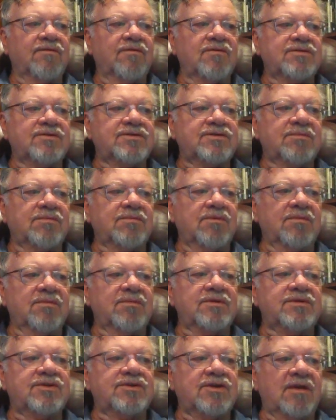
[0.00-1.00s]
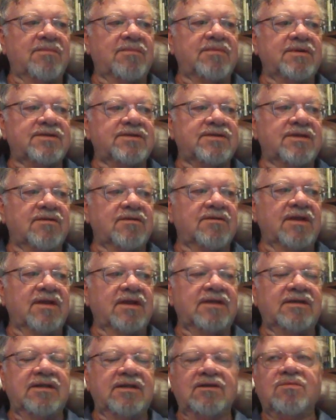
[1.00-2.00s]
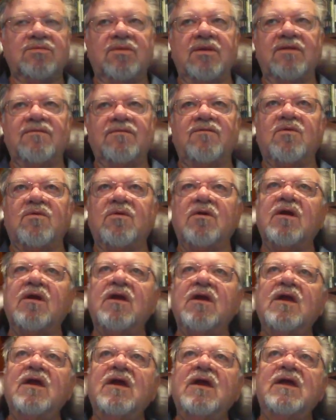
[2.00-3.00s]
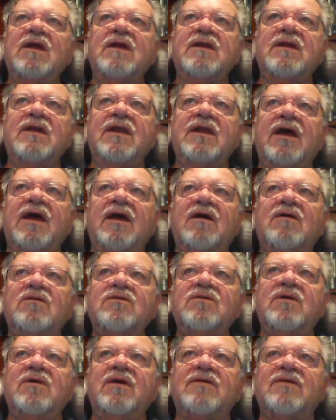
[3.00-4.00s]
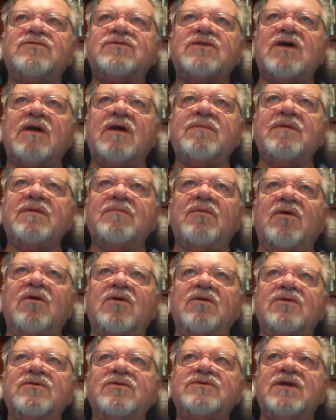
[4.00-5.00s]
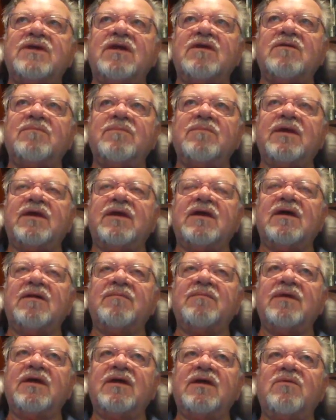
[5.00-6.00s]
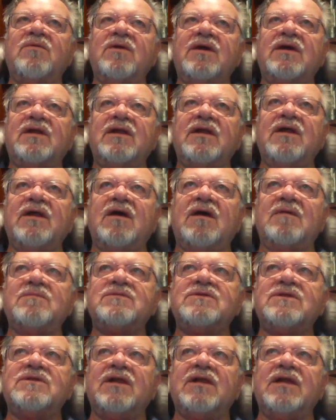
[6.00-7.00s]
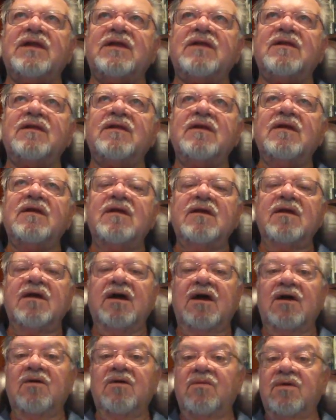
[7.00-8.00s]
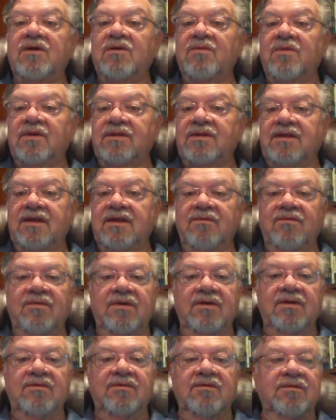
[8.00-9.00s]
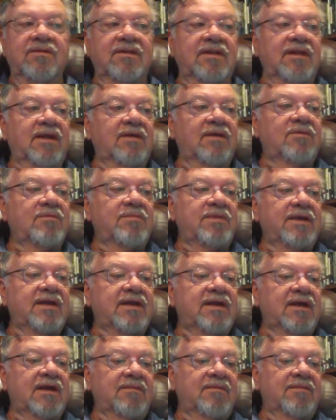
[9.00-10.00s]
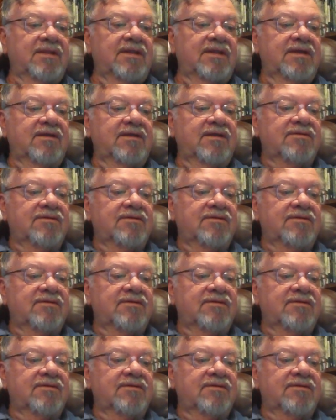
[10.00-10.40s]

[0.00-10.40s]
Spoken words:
First suburban shopping center, 1924. Now you have shopping malls that are becoming quickly obsolete. I wonder what they will become